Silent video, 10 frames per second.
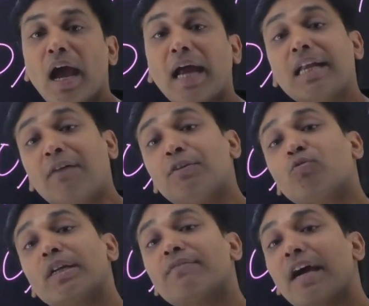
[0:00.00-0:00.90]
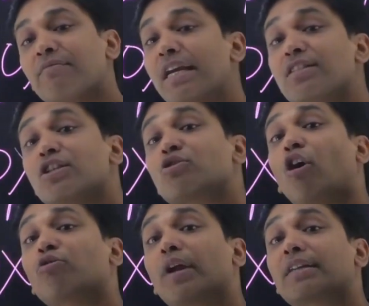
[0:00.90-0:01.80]
And after 25 days, this
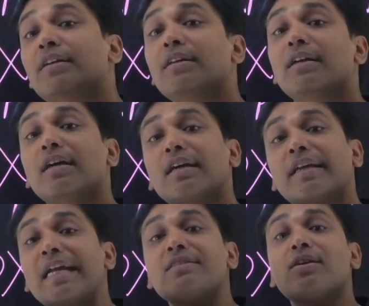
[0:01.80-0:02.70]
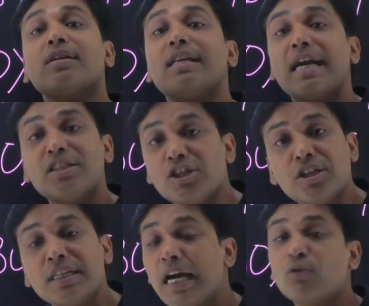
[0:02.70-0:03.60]
contractor gets a
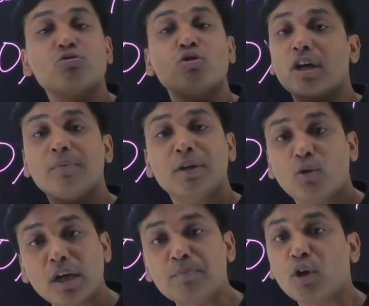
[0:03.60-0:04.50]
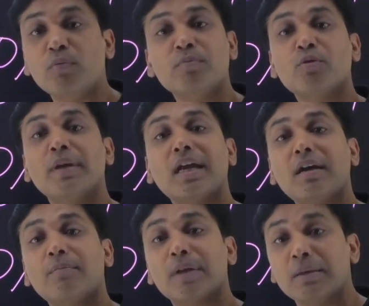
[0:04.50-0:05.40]
realization ki yaar kuch to gadbad ho gayi, problem to mera
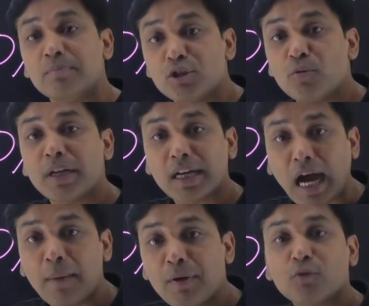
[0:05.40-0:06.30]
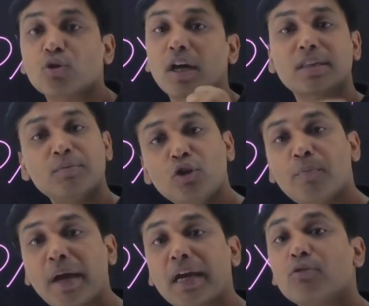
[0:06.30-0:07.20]
matlab jo mera kaam hai wo to khatam nahi ho
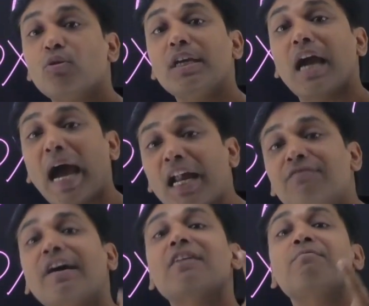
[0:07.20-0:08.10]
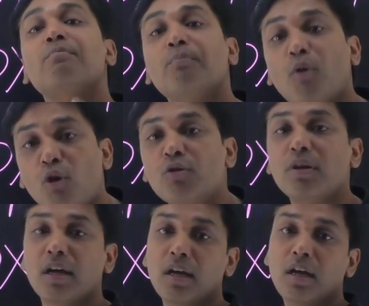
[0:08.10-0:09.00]
payega. So he had 5
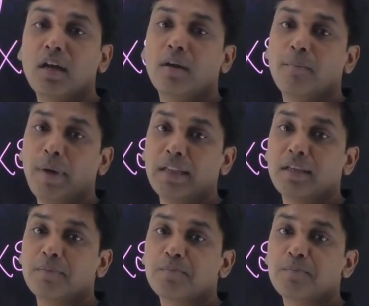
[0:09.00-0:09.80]
more men.